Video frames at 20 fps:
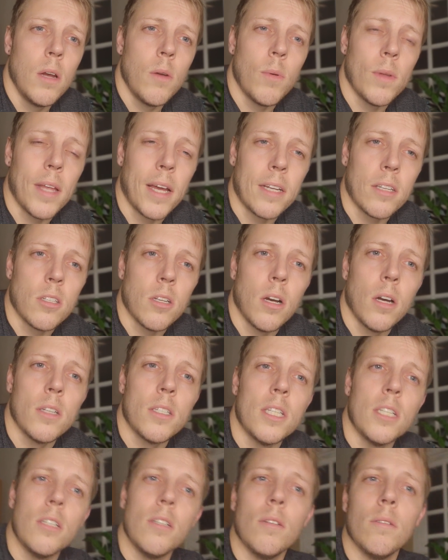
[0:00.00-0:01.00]
with
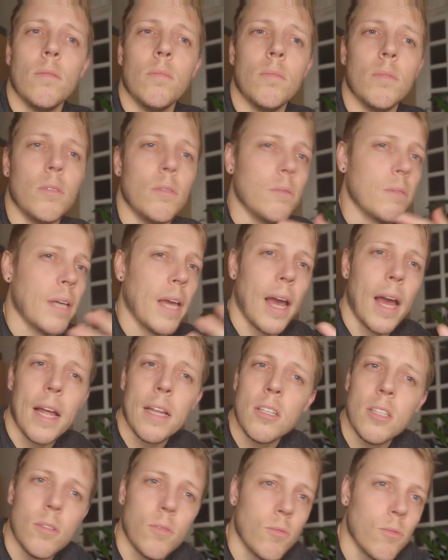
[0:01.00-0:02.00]
anxiety you, you, get
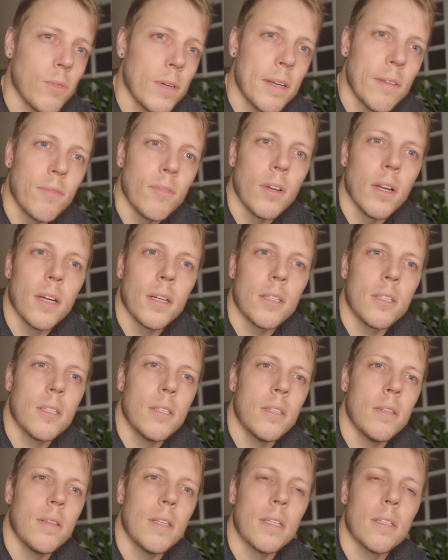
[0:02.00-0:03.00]
acid reflux,
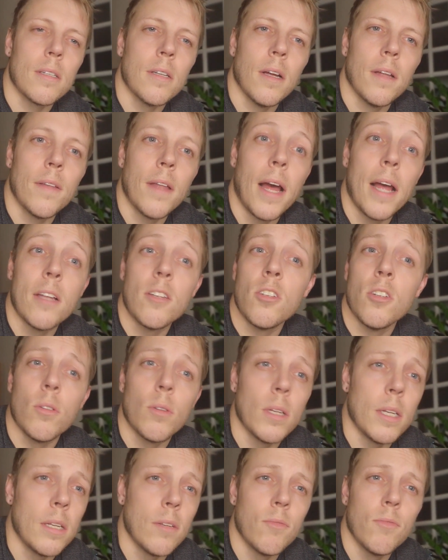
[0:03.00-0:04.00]
things like that. So you
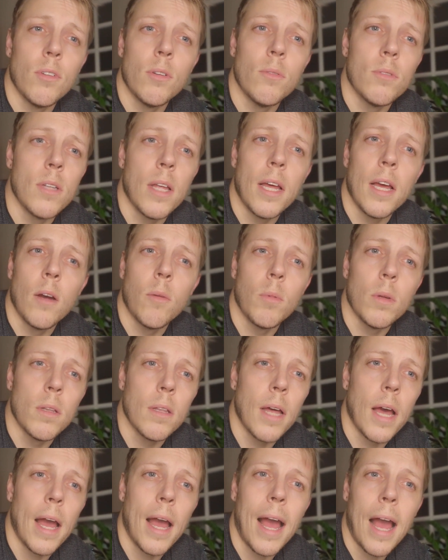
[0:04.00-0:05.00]
can eat foods that help with that.